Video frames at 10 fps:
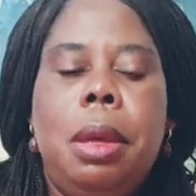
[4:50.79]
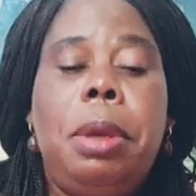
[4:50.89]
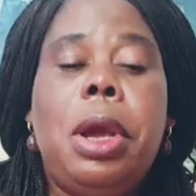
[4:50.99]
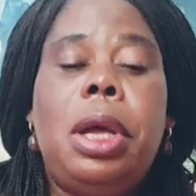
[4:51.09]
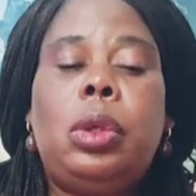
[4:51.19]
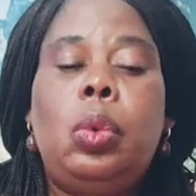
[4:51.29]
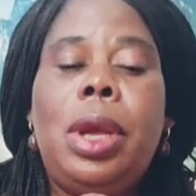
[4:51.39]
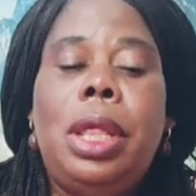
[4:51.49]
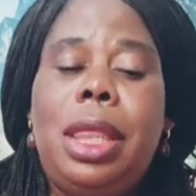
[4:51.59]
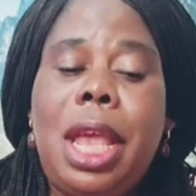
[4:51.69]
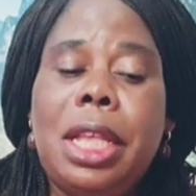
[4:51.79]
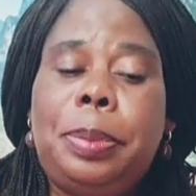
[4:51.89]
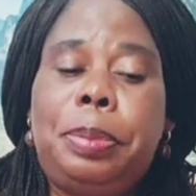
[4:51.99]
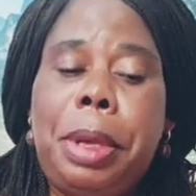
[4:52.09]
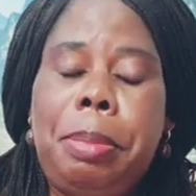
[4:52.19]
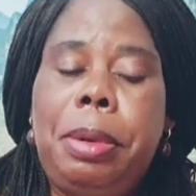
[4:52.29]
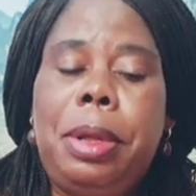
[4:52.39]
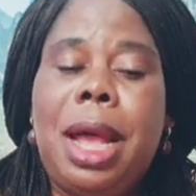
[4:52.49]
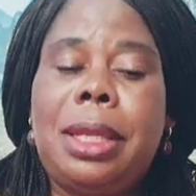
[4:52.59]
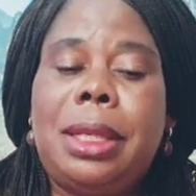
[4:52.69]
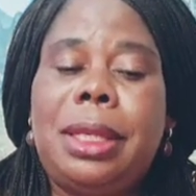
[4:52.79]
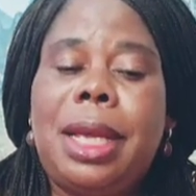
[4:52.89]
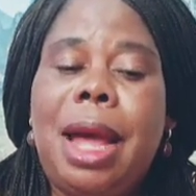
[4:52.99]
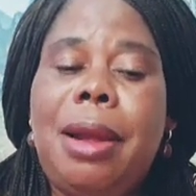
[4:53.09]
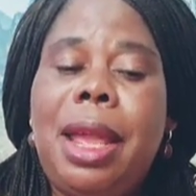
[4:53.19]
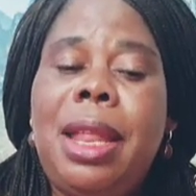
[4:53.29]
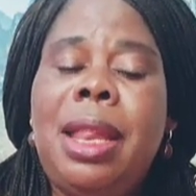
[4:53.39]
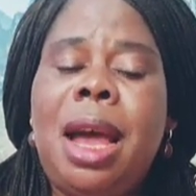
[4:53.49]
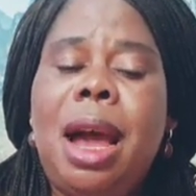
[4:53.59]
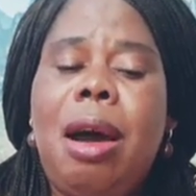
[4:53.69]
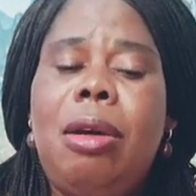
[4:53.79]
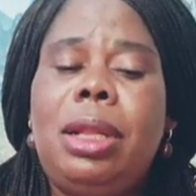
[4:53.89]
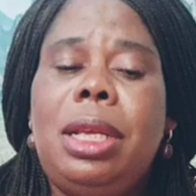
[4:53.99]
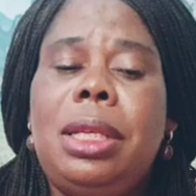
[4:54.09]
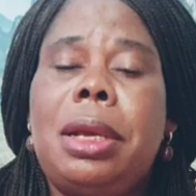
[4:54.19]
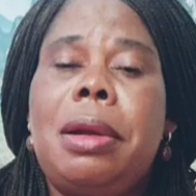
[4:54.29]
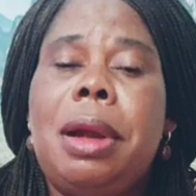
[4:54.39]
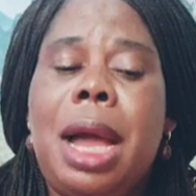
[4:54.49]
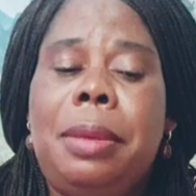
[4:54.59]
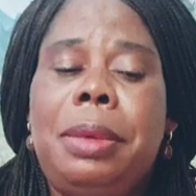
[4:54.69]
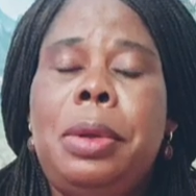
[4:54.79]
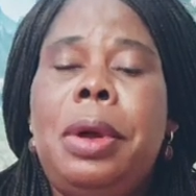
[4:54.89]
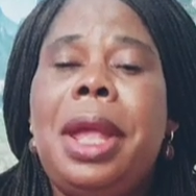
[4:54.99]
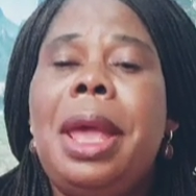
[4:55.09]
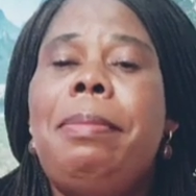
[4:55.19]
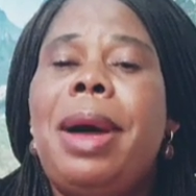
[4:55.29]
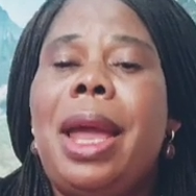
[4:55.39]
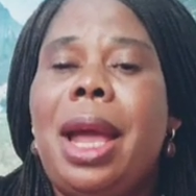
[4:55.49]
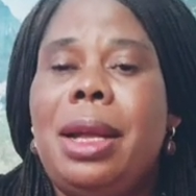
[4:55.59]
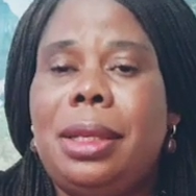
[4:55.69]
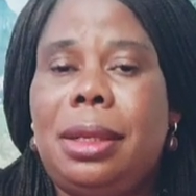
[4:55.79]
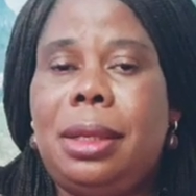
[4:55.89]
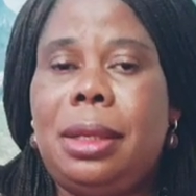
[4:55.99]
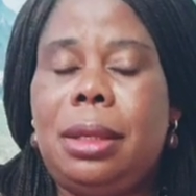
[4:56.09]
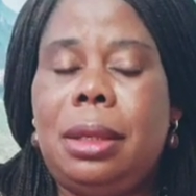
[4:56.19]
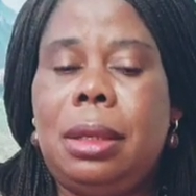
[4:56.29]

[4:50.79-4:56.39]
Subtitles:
Because when these people that is carrying out this crime, they don't get buyers,